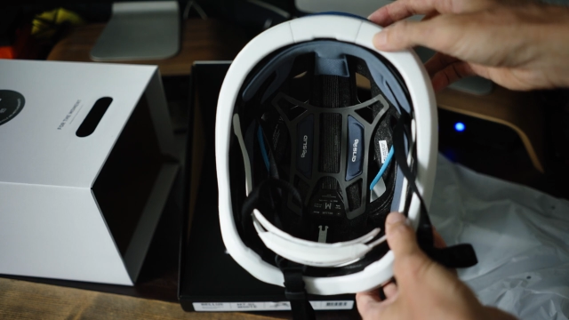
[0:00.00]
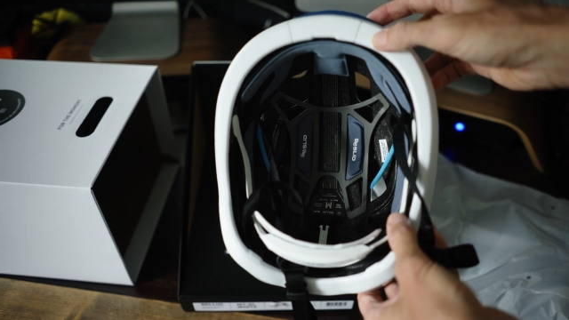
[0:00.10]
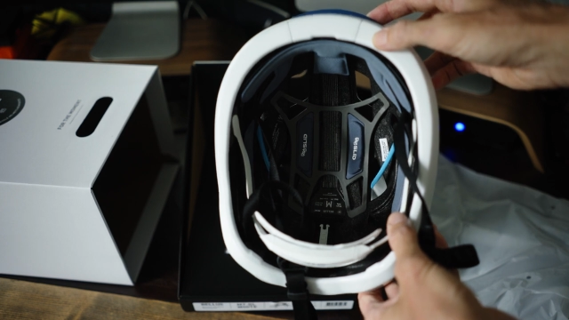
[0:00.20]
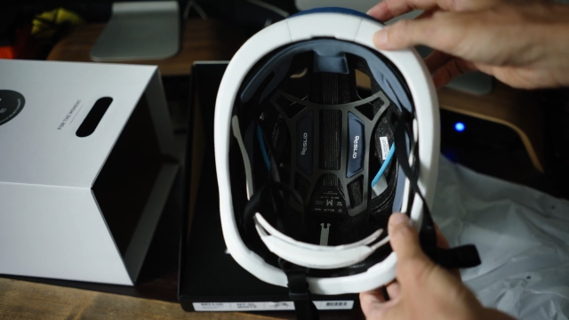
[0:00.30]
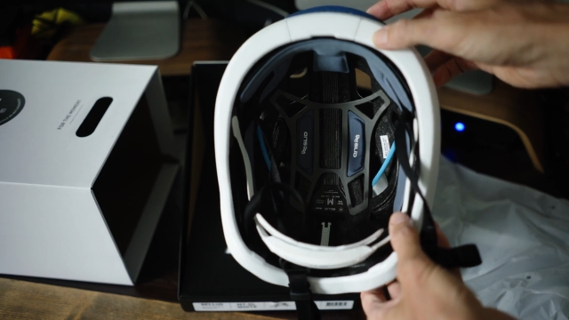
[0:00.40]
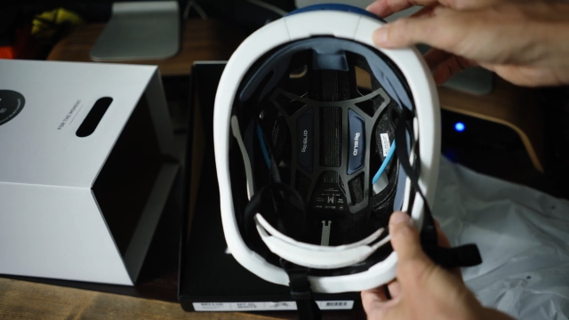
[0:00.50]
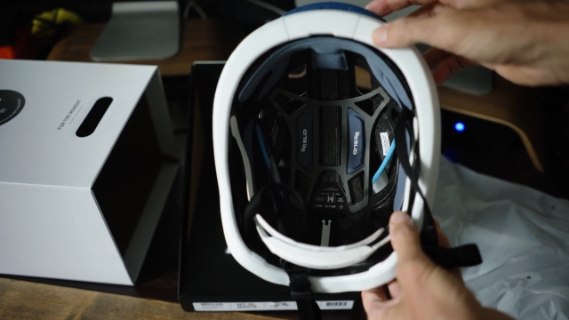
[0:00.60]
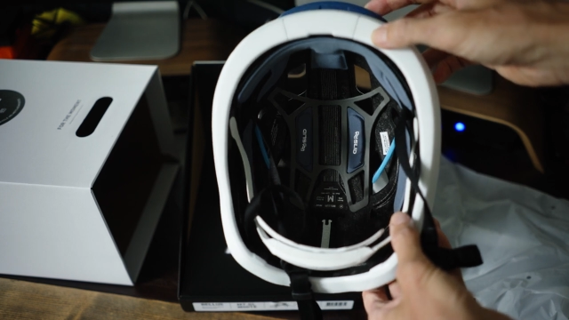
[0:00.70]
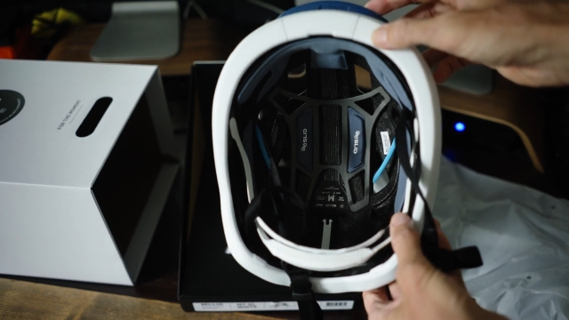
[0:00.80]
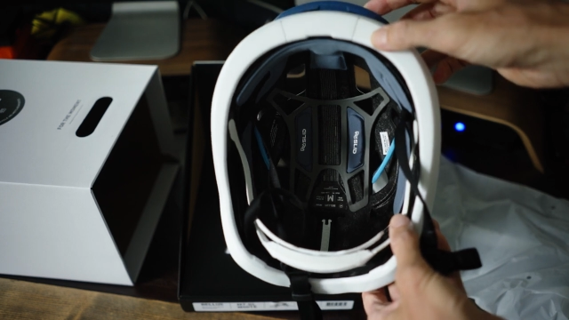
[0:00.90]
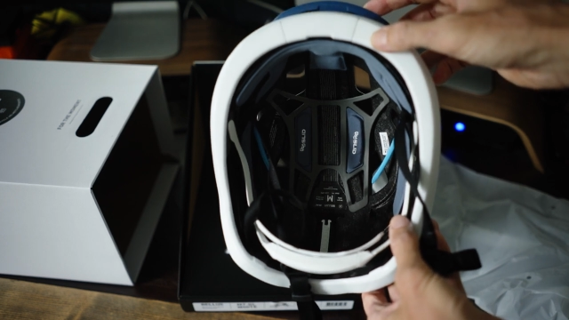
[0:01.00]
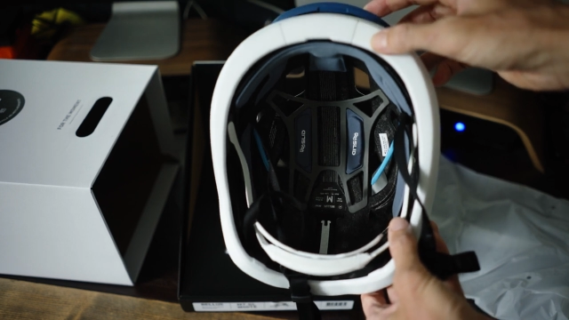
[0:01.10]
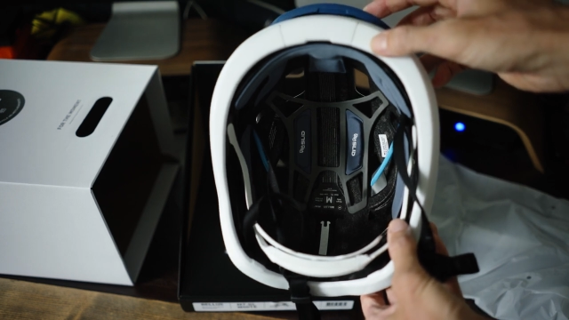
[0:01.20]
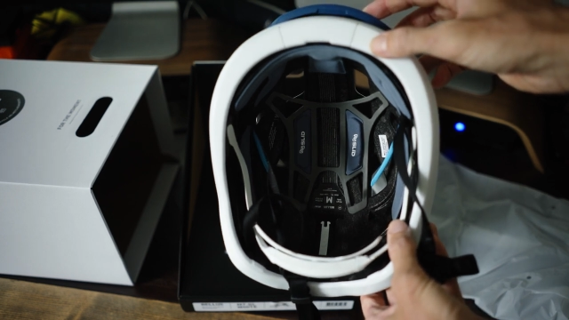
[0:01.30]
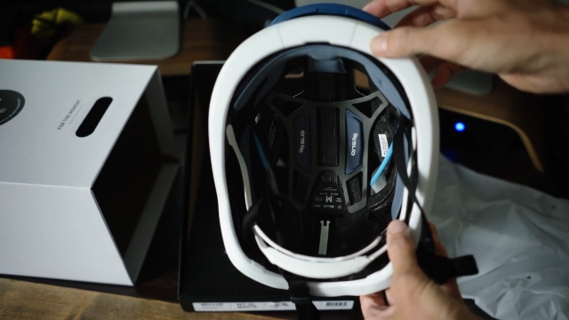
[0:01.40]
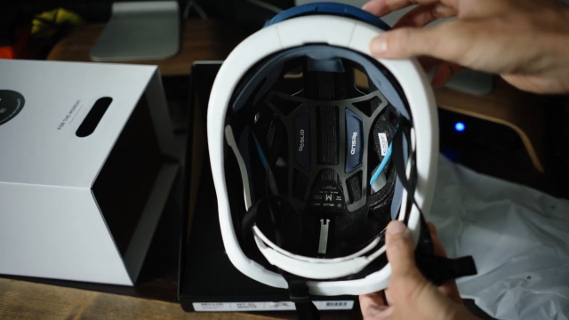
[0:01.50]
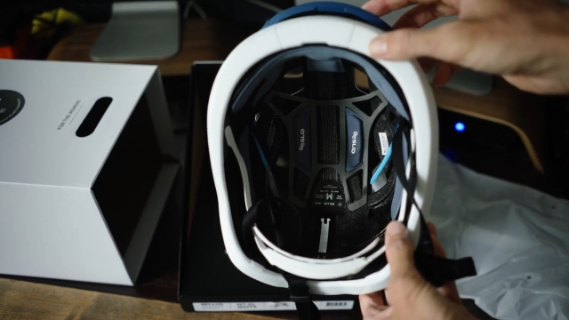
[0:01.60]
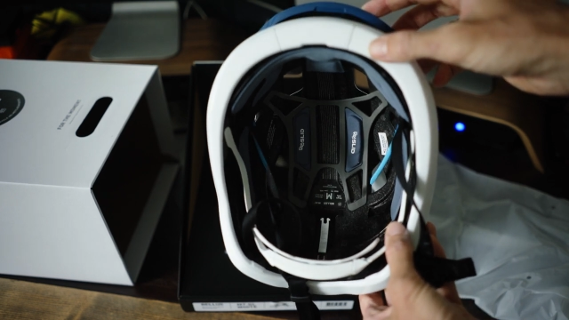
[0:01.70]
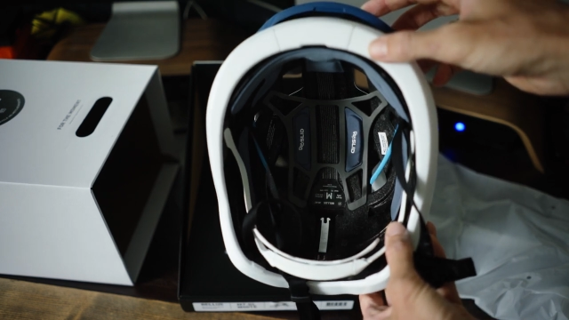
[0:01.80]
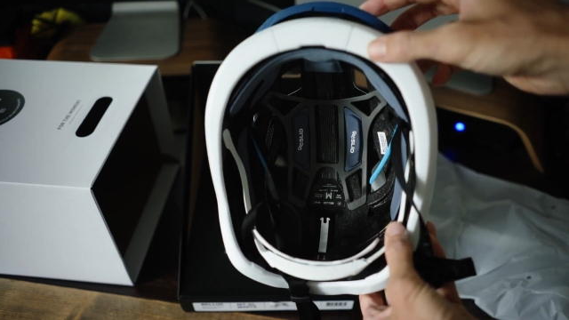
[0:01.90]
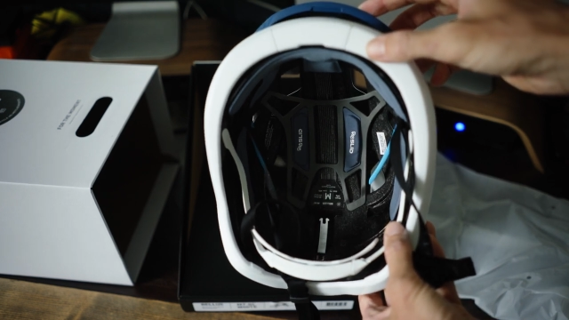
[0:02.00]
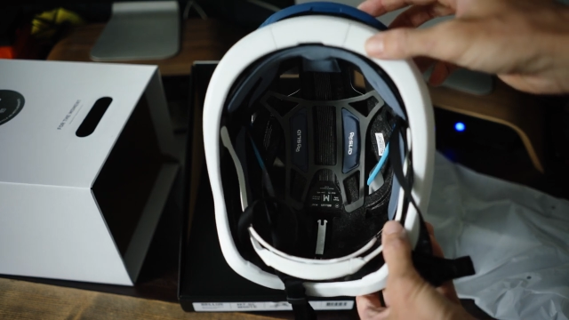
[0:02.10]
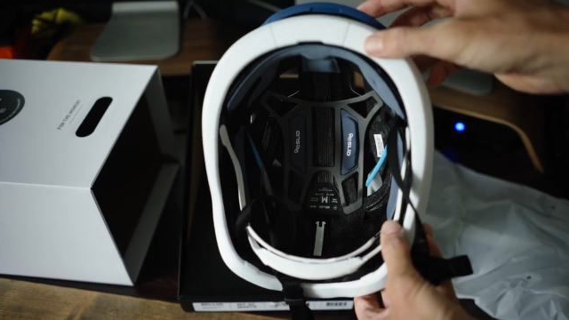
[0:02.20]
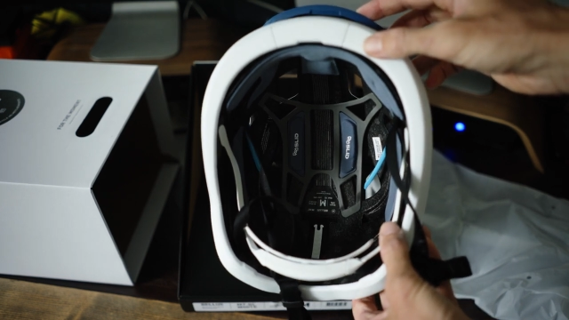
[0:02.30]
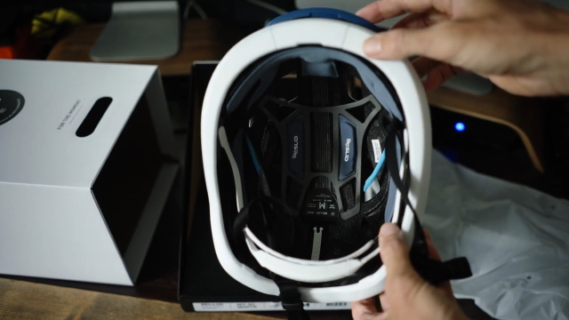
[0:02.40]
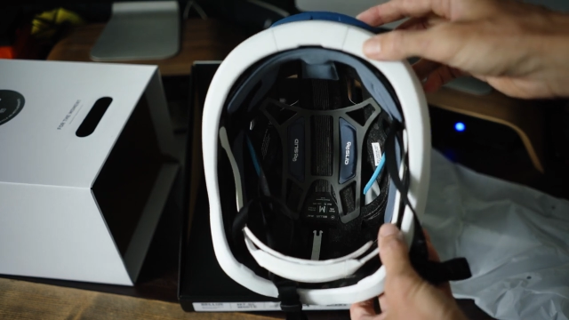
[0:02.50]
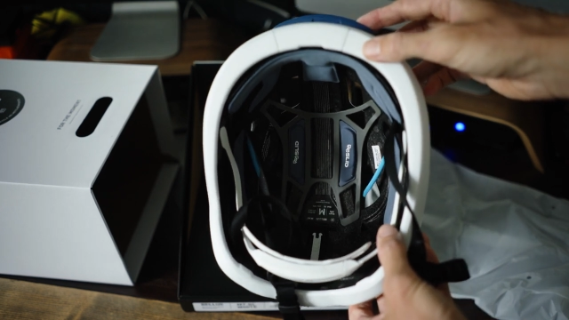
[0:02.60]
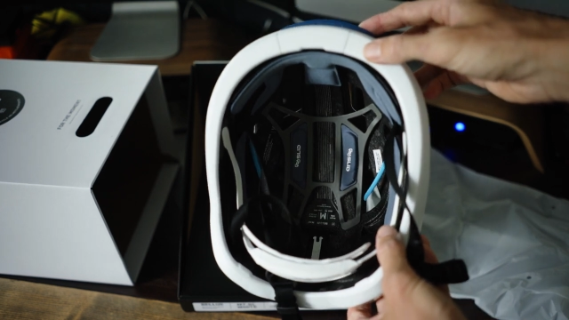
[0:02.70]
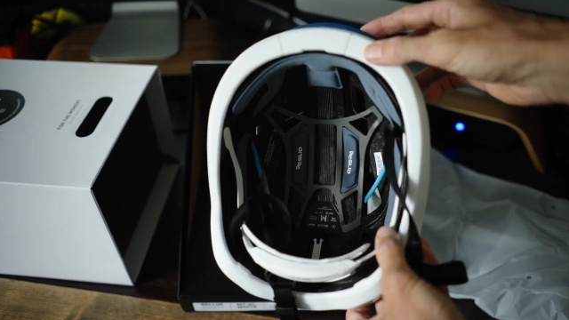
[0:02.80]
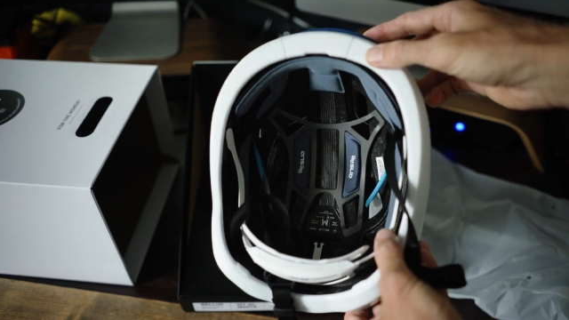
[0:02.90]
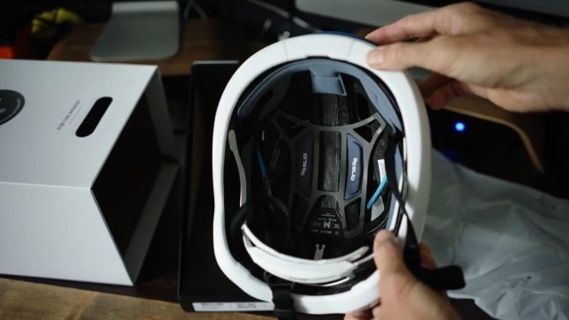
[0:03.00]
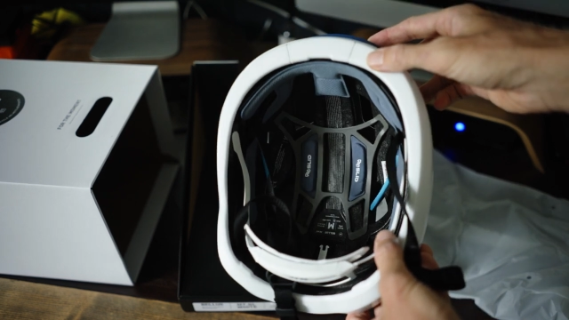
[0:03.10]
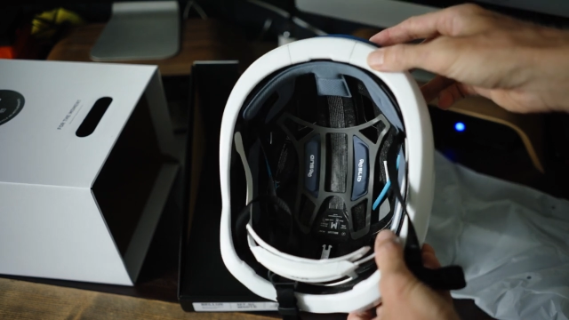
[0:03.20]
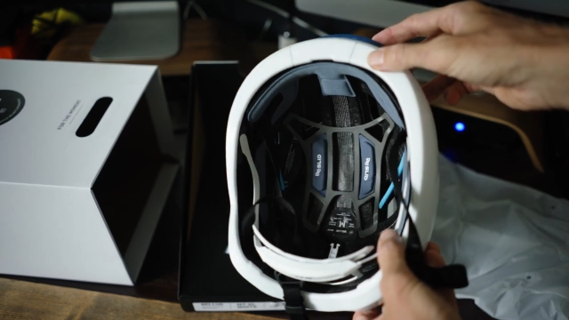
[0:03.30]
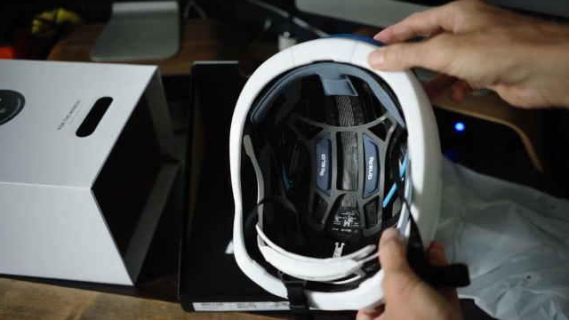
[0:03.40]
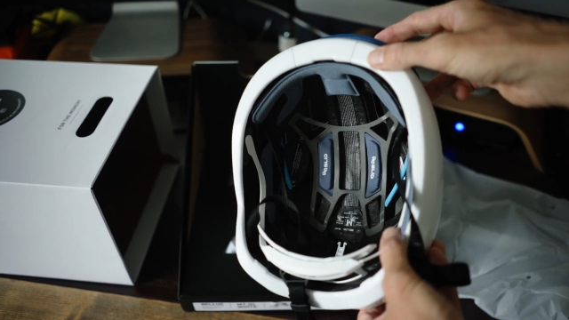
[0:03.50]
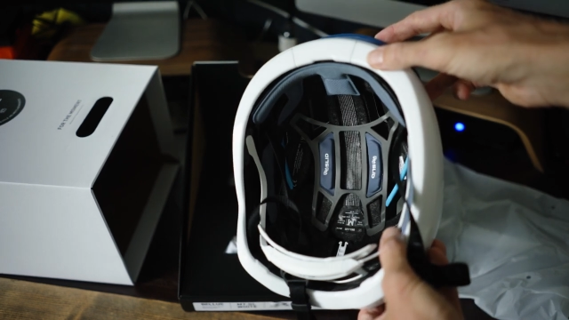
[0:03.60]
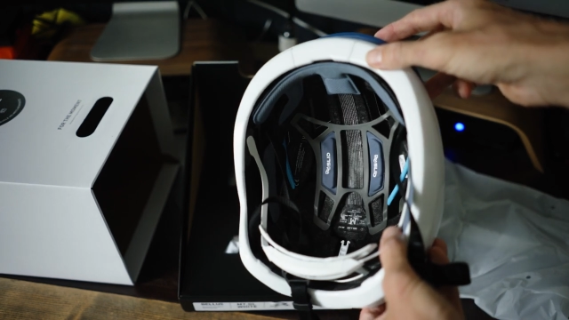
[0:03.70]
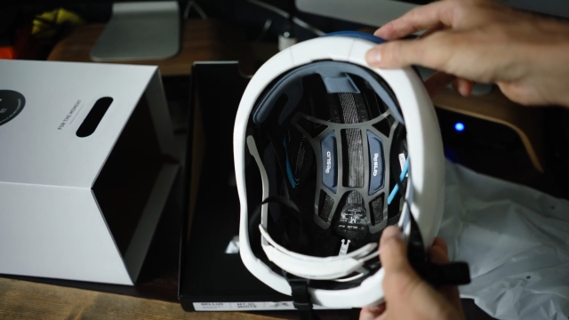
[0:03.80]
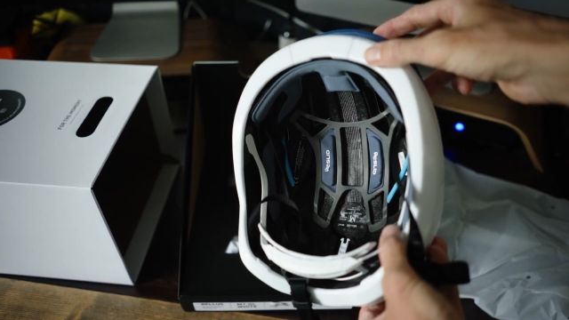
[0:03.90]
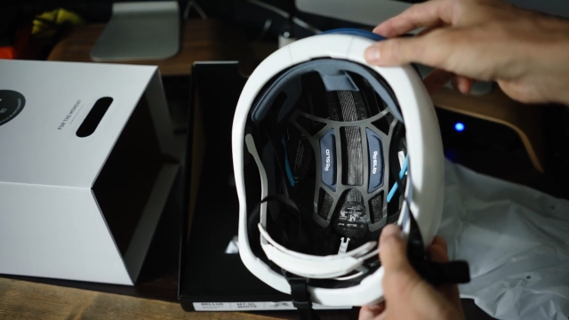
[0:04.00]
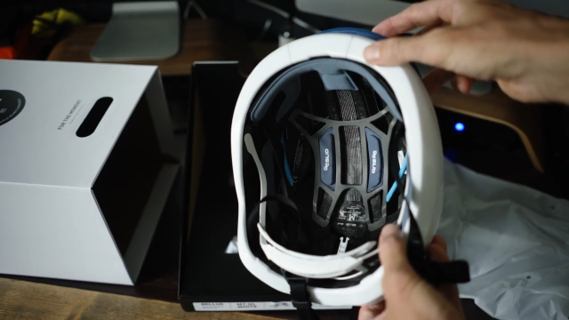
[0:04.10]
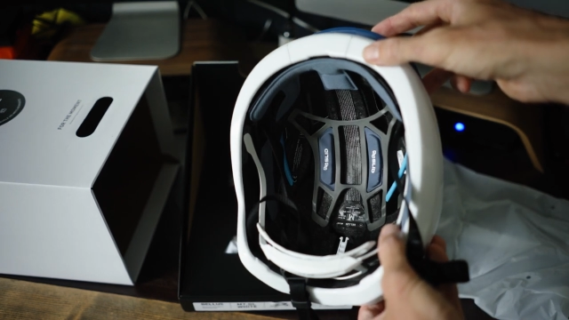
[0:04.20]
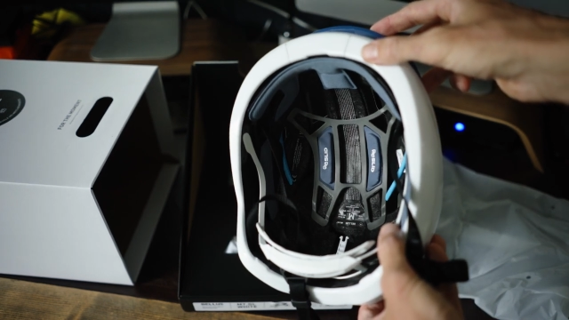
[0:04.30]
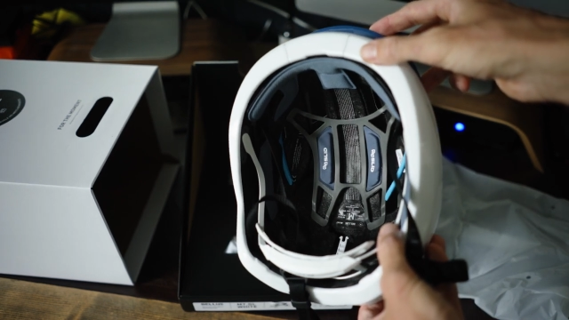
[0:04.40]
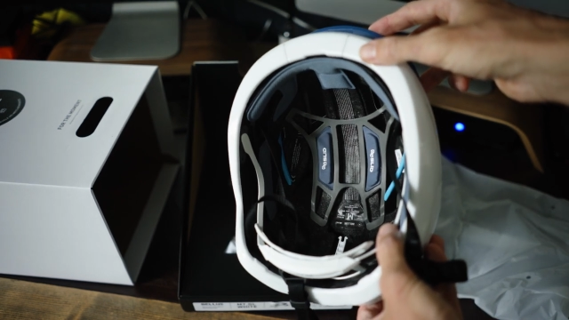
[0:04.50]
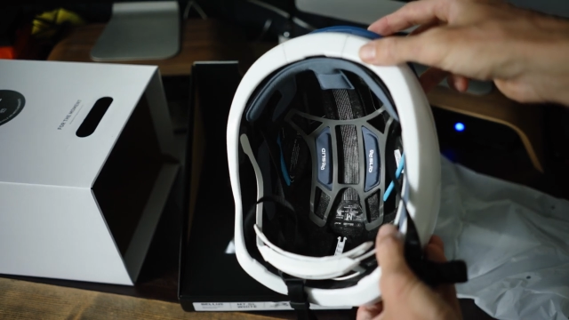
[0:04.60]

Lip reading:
(no speaker visible)